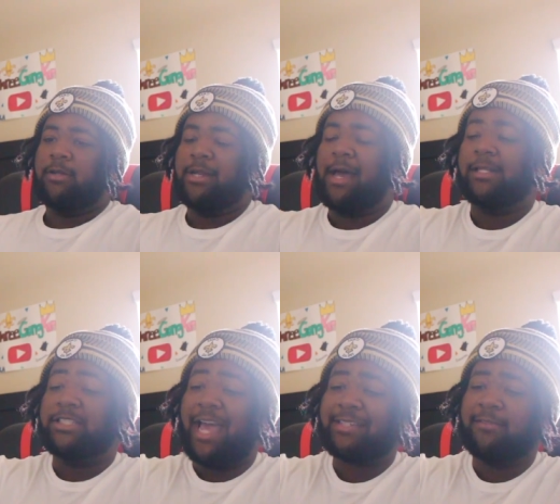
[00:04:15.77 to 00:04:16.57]
Now
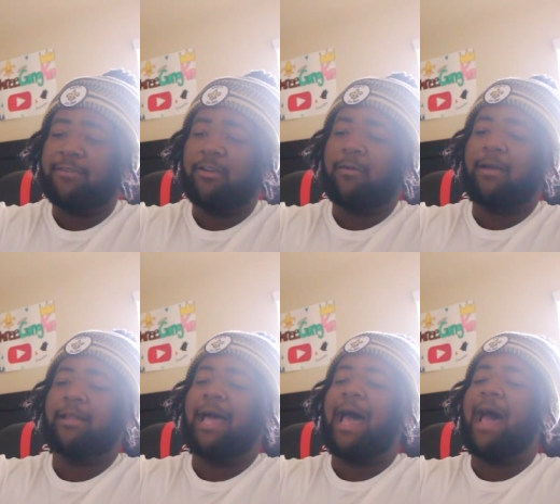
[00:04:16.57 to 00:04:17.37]
Jacksonville,
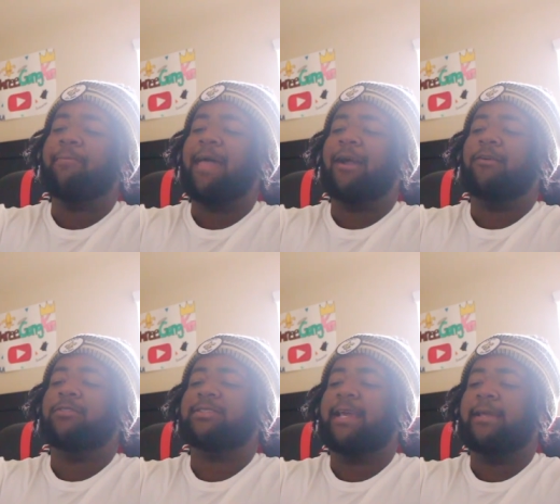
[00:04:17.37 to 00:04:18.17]
I'm not
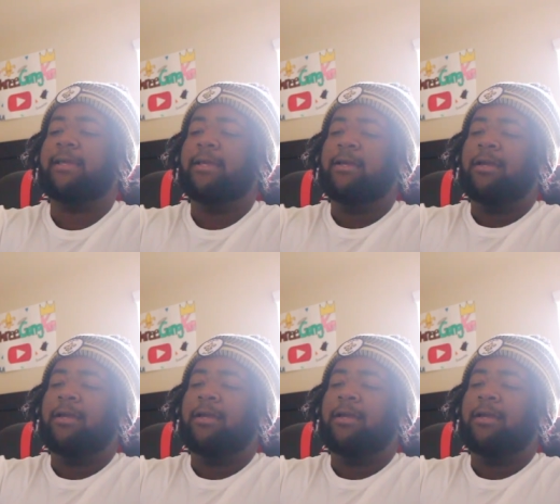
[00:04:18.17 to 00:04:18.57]
gonna say